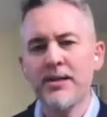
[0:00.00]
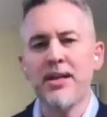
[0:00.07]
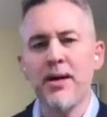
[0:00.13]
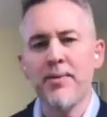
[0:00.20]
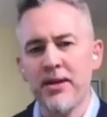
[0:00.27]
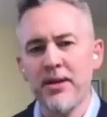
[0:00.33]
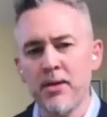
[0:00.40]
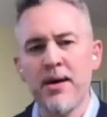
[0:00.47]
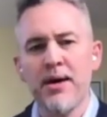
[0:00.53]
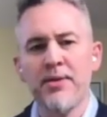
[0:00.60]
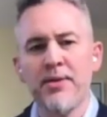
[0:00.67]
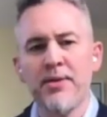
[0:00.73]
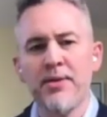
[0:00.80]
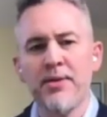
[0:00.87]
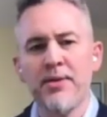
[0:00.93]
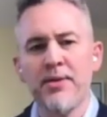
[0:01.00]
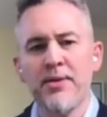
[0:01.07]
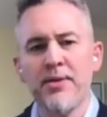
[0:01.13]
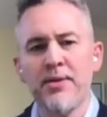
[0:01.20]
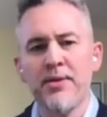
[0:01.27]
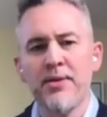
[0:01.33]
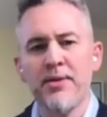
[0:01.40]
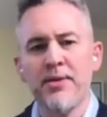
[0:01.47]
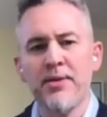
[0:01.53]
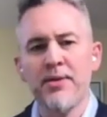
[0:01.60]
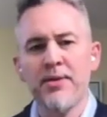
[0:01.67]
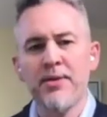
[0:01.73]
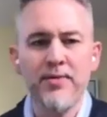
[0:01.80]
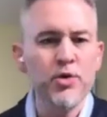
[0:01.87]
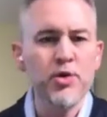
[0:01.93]
but it'll be about kind of a more in-depth thing
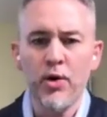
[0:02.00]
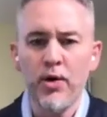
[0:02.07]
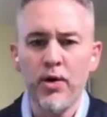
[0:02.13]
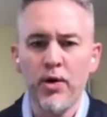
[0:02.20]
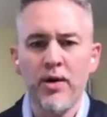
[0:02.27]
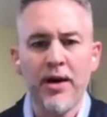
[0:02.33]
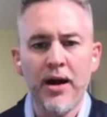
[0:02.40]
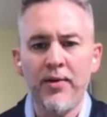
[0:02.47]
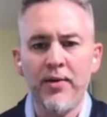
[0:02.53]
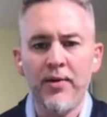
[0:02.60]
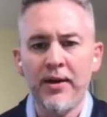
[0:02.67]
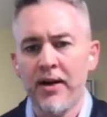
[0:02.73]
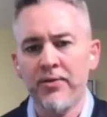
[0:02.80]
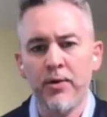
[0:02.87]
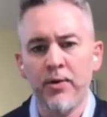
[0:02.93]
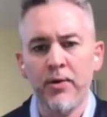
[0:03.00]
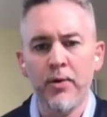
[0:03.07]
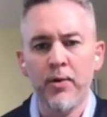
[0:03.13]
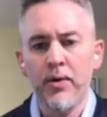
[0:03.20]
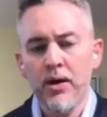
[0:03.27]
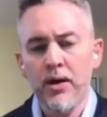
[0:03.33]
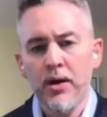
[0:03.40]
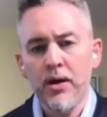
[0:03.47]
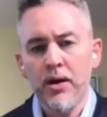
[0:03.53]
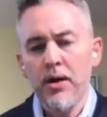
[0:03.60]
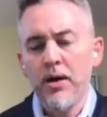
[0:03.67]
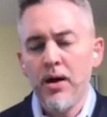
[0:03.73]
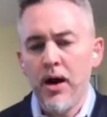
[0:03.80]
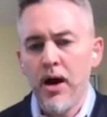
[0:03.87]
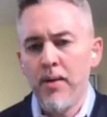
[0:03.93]
about life and kind of their journey of how they
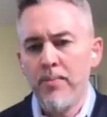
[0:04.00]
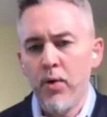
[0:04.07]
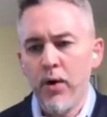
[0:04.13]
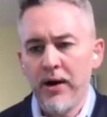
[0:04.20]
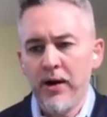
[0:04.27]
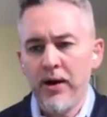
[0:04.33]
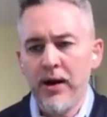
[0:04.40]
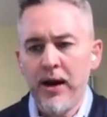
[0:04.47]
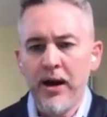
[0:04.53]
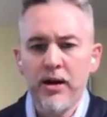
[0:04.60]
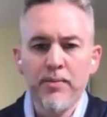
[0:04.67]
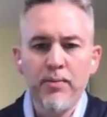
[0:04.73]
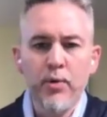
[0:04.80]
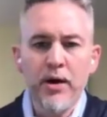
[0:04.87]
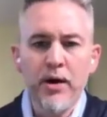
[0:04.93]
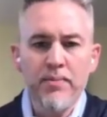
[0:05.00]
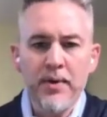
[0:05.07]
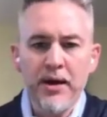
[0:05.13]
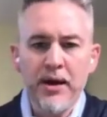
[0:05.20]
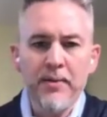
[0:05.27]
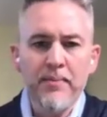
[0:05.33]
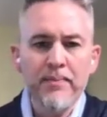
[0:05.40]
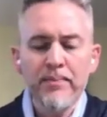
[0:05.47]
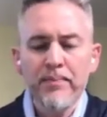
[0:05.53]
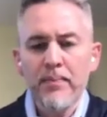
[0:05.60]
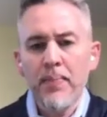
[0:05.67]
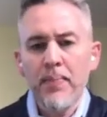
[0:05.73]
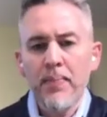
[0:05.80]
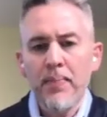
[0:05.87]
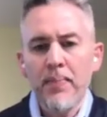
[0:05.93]
got to point A to
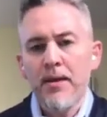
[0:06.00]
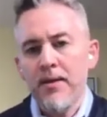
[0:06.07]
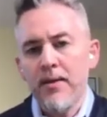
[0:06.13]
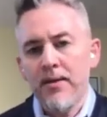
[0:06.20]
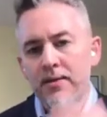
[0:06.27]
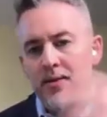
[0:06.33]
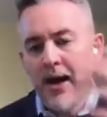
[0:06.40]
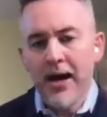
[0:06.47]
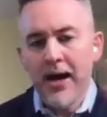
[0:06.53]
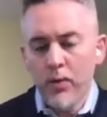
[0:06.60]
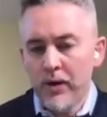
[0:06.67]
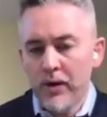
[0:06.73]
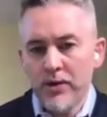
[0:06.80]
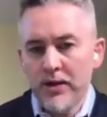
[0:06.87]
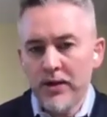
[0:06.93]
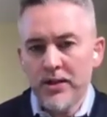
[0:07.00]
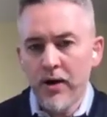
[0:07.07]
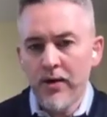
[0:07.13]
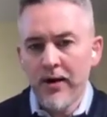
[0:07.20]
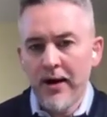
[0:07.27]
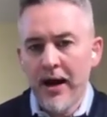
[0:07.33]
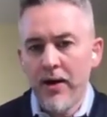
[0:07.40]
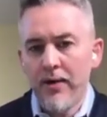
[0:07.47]
point B. That